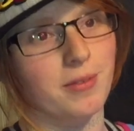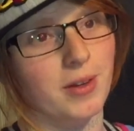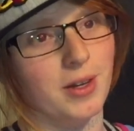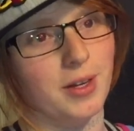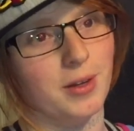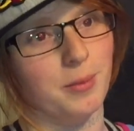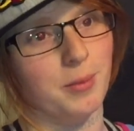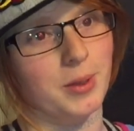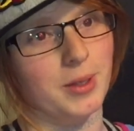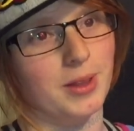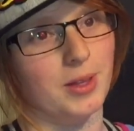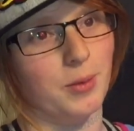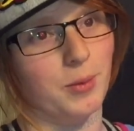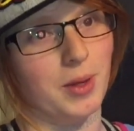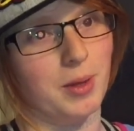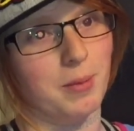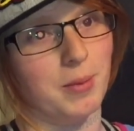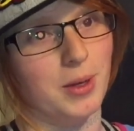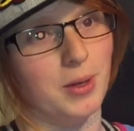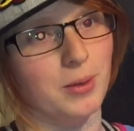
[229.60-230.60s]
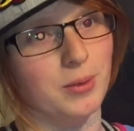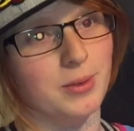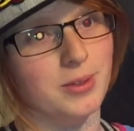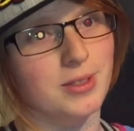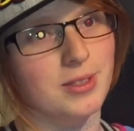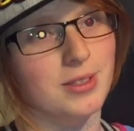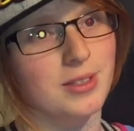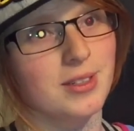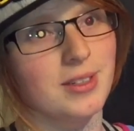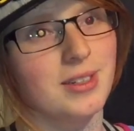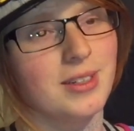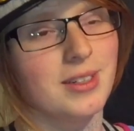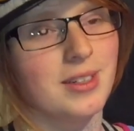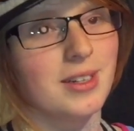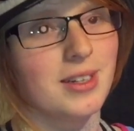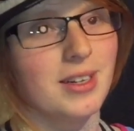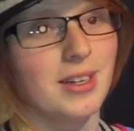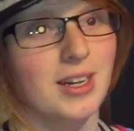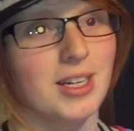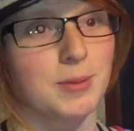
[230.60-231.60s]
fun with the Wiimotes.
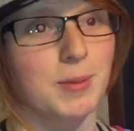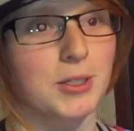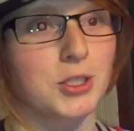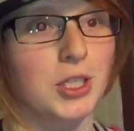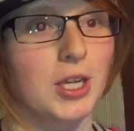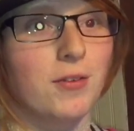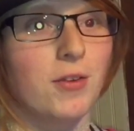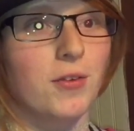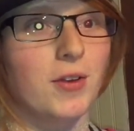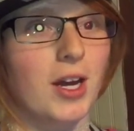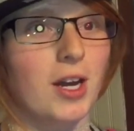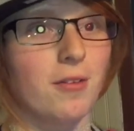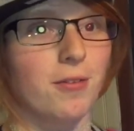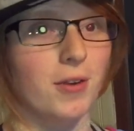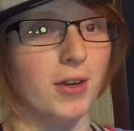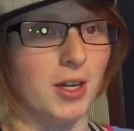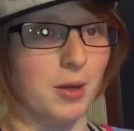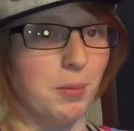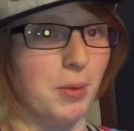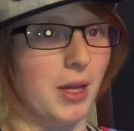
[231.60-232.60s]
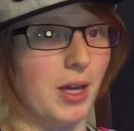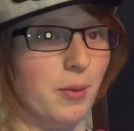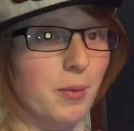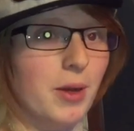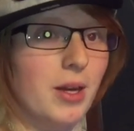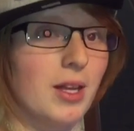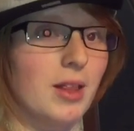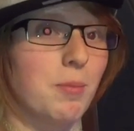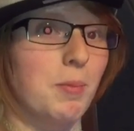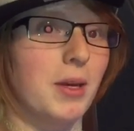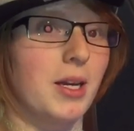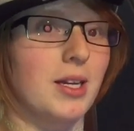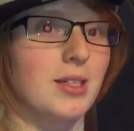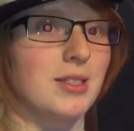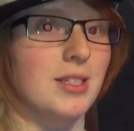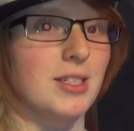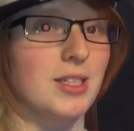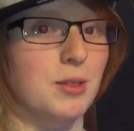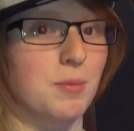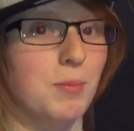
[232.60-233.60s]
Especially like, if you've got a friend to play with because
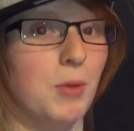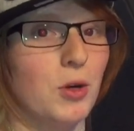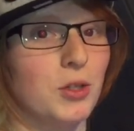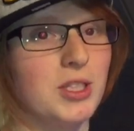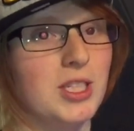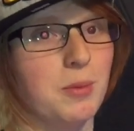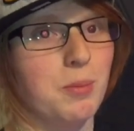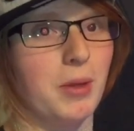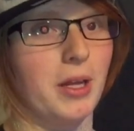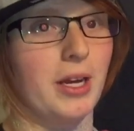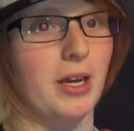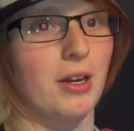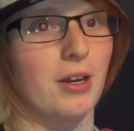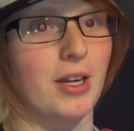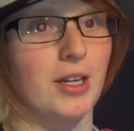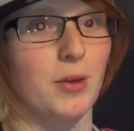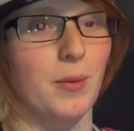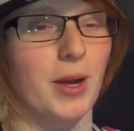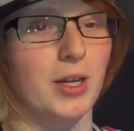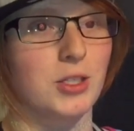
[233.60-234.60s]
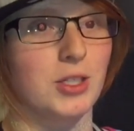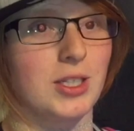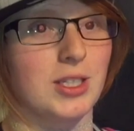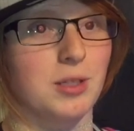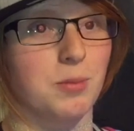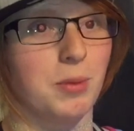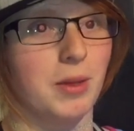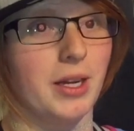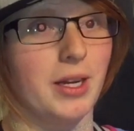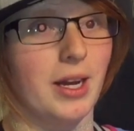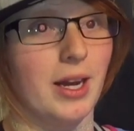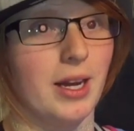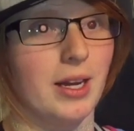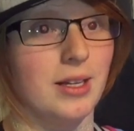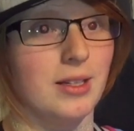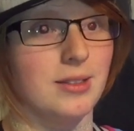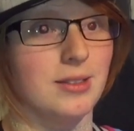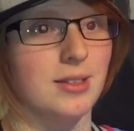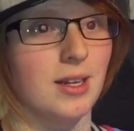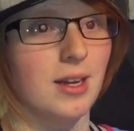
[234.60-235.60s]
yeah. it's multiplayer and you actually get to play
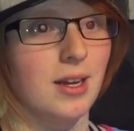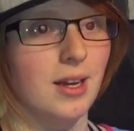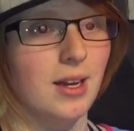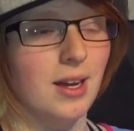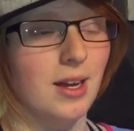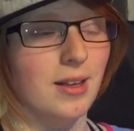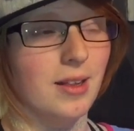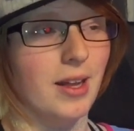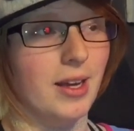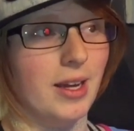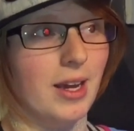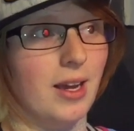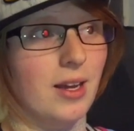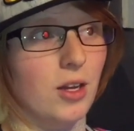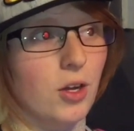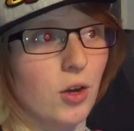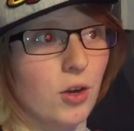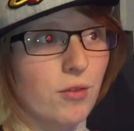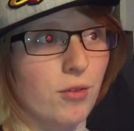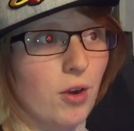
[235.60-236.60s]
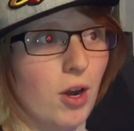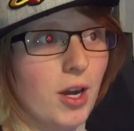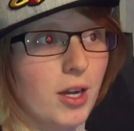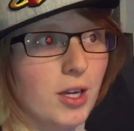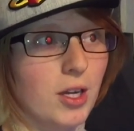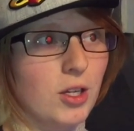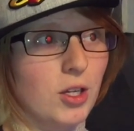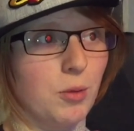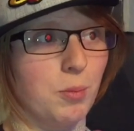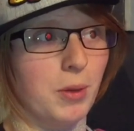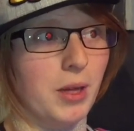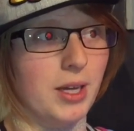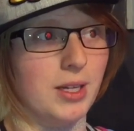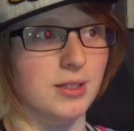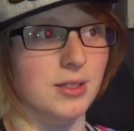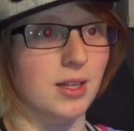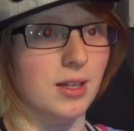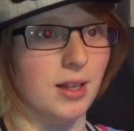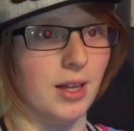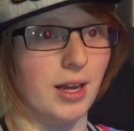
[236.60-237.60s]
as like in Code Veronica you play
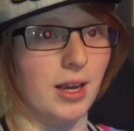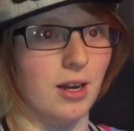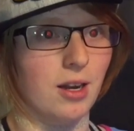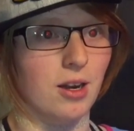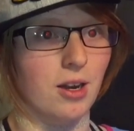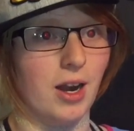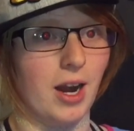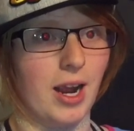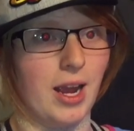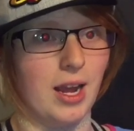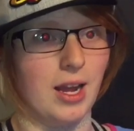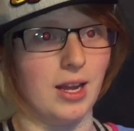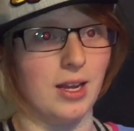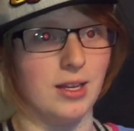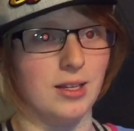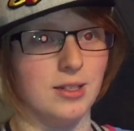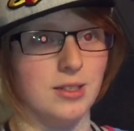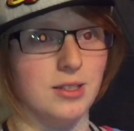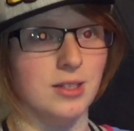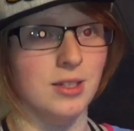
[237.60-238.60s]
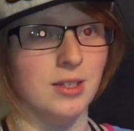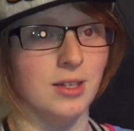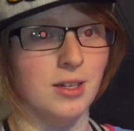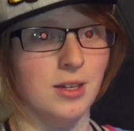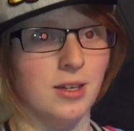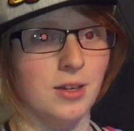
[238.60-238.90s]
as Claire and